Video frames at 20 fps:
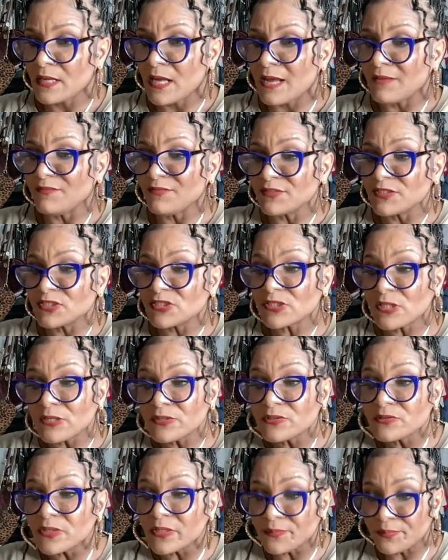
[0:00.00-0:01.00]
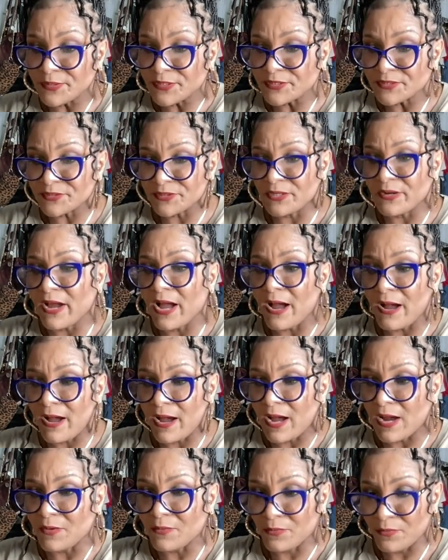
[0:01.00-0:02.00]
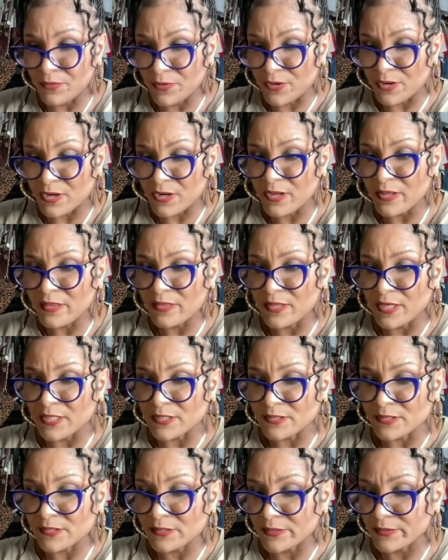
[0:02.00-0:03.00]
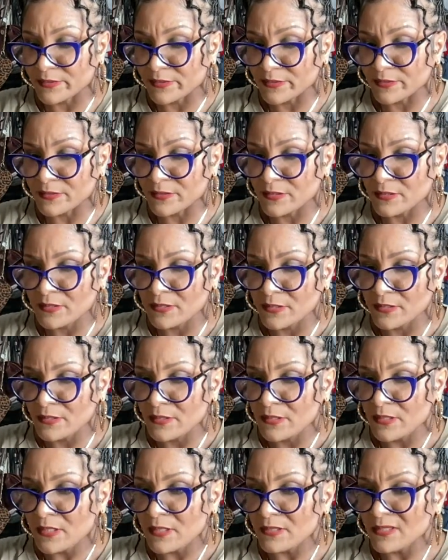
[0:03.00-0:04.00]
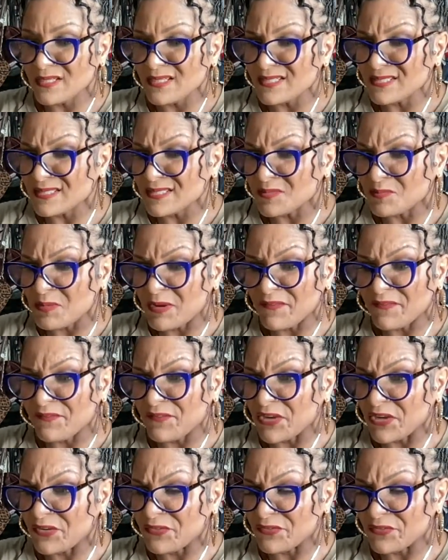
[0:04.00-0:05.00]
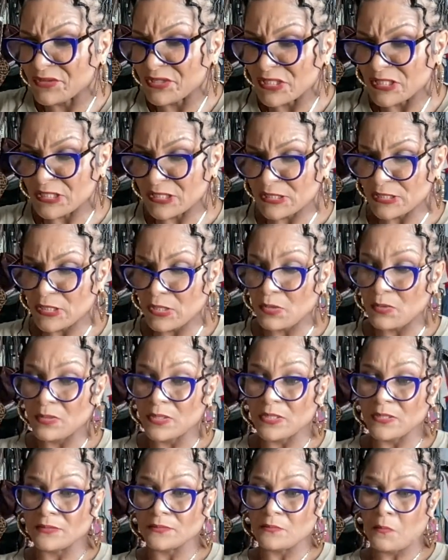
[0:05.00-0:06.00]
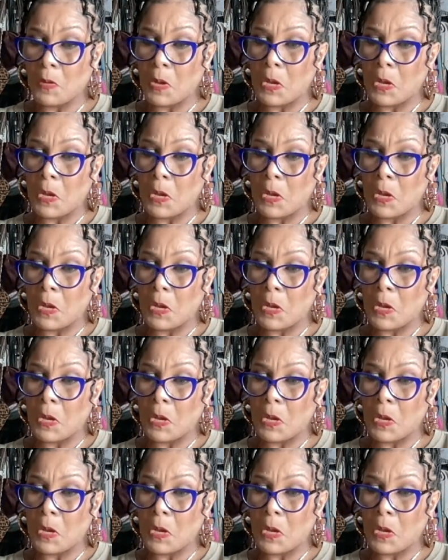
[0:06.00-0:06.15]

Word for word: I'm gonna show you a picture though how I wore that skirt. I think it's in my favorites. Hold up.